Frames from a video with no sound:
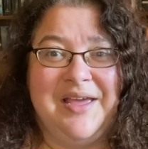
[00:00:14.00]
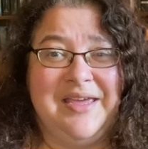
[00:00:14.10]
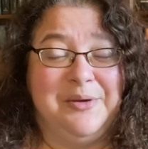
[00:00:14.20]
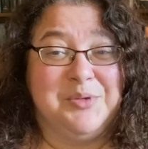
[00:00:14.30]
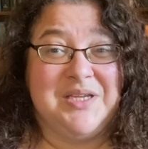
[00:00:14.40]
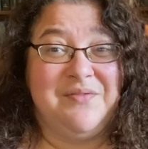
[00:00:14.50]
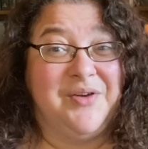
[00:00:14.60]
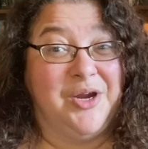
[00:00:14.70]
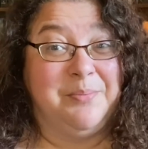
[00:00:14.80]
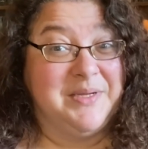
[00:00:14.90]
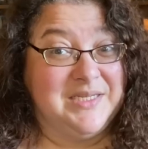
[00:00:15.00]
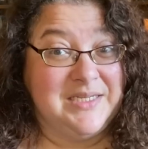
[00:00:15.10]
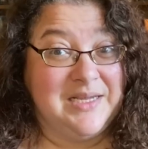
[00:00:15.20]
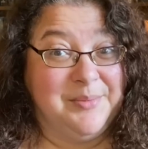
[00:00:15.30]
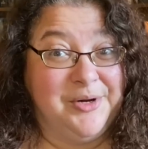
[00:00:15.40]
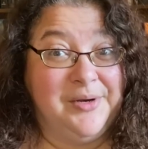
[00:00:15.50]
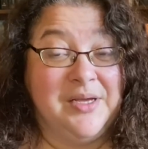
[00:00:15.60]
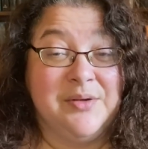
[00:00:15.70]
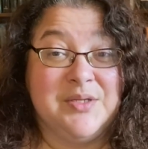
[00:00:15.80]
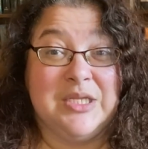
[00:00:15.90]
It was a very busy summer.
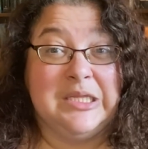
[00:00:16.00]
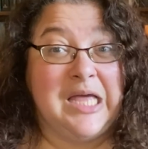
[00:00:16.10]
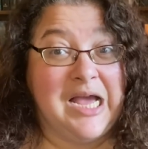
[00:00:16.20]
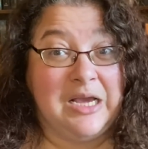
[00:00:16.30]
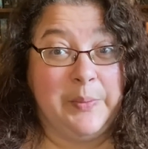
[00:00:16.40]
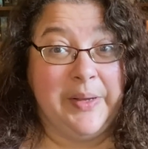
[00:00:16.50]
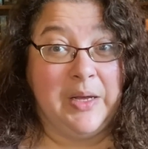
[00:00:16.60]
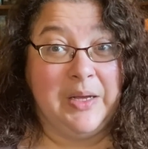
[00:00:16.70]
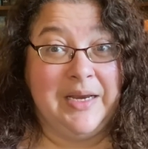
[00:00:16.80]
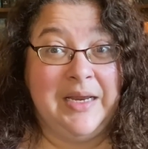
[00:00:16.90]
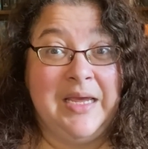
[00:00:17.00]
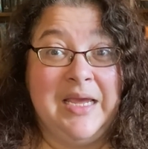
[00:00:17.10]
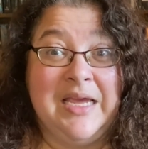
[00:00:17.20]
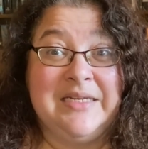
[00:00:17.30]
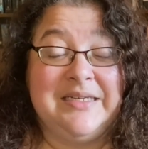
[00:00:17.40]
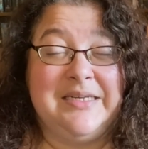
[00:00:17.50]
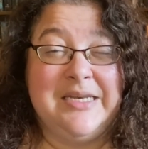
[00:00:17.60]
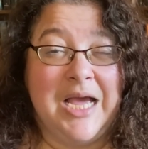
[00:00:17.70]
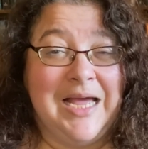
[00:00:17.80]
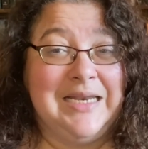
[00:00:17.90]
There's a lot going on. Did
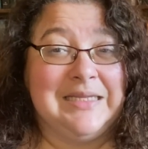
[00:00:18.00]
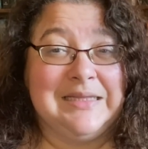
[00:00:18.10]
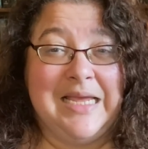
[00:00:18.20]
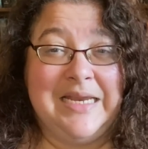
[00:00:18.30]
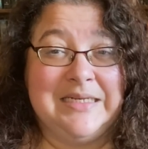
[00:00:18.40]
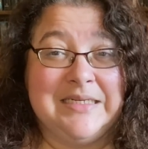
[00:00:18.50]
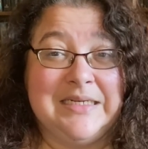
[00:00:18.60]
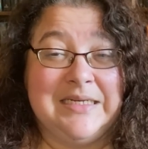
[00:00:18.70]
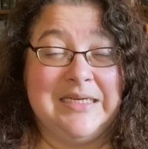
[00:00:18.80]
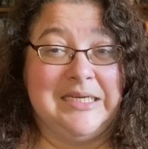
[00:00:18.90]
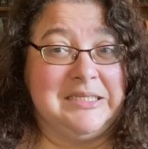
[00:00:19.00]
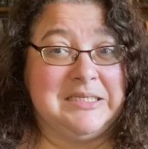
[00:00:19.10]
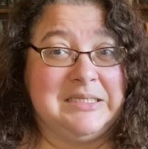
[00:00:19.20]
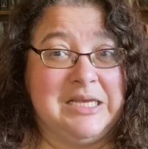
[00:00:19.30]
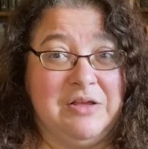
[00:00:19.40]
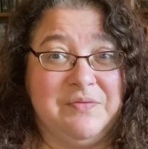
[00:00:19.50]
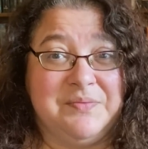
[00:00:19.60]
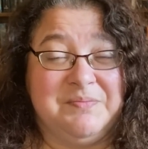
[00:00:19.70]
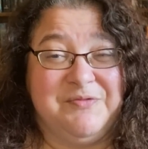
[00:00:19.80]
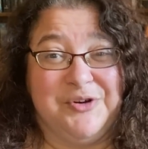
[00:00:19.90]
not lend itself
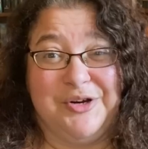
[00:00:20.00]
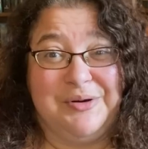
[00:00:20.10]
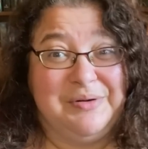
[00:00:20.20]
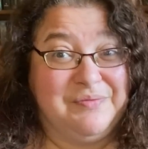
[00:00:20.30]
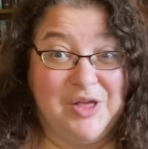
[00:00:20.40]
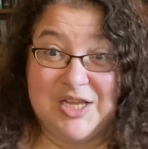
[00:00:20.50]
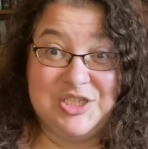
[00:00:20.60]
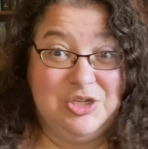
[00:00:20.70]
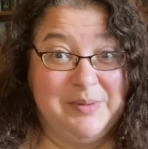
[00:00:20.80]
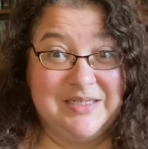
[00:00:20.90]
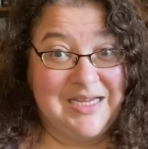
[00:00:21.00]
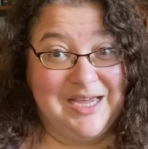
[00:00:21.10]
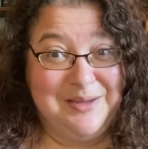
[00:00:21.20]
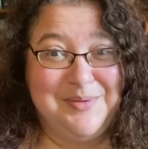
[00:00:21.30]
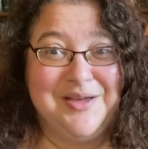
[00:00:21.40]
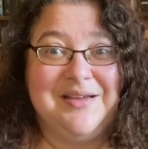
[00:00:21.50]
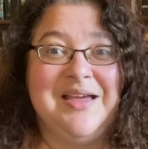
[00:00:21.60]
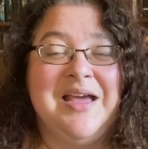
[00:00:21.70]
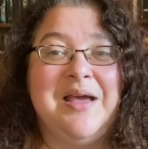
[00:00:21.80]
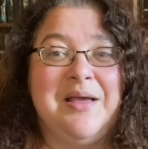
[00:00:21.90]
for floss tubing time.
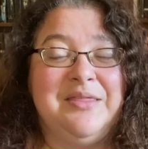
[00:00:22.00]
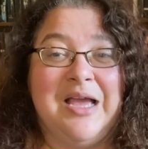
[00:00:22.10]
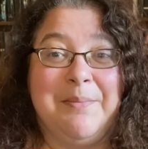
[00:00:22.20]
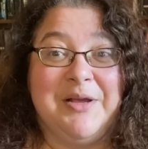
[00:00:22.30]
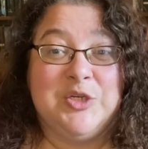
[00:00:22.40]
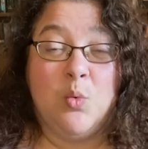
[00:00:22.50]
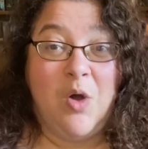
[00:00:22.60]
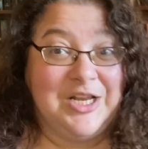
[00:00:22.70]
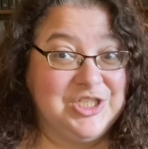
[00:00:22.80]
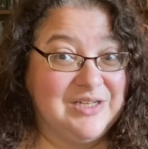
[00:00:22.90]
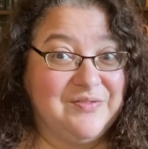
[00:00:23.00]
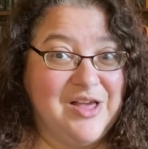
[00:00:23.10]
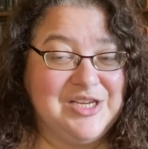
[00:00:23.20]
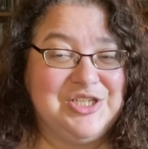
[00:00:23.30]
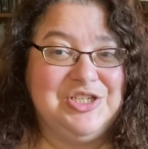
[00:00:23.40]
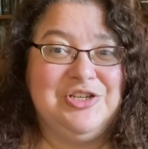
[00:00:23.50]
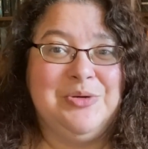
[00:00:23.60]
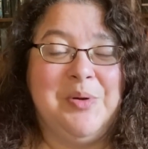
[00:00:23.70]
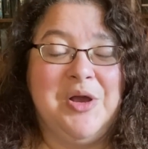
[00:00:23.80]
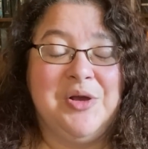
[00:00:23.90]
Not much watching a floss
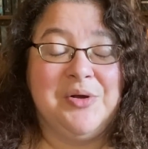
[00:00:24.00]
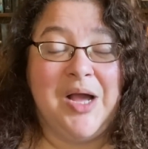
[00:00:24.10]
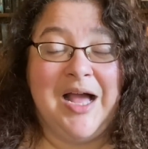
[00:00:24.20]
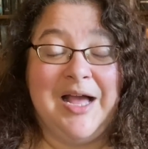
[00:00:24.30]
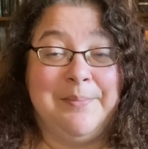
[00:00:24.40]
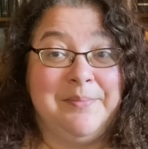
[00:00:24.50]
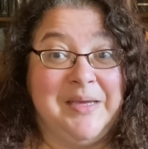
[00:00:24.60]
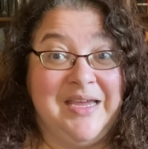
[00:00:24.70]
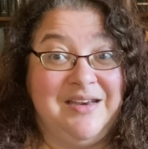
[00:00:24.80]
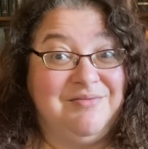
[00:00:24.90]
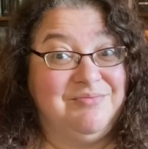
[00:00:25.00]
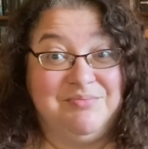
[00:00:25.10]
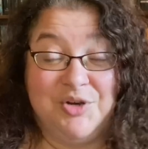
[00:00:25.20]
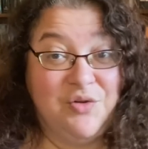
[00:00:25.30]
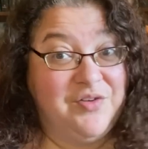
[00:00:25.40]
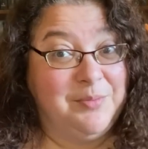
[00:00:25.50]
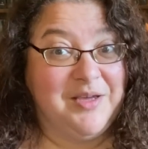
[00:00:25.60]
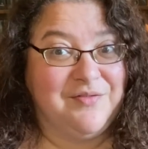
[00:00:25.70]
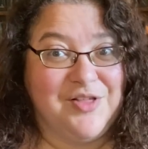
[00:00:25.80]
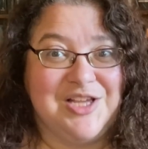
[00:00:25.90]
tube and no filming
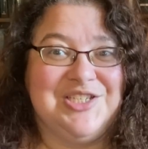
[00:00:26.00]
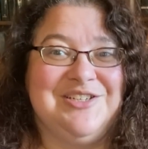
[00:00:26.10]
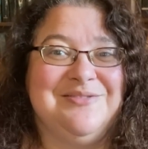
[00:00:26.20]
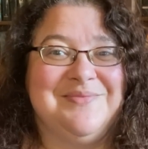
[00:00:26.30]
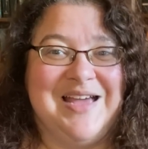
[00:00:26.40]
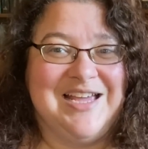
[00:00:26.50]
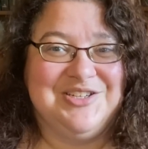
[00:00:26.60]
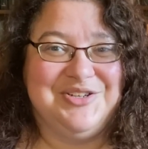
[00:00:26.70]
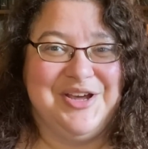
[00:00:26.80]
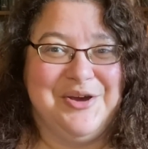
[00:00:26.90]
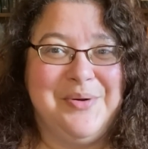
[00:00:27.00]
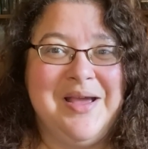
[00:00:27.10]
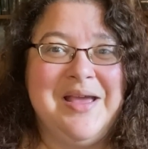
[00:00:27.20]
a floss tube, as you know.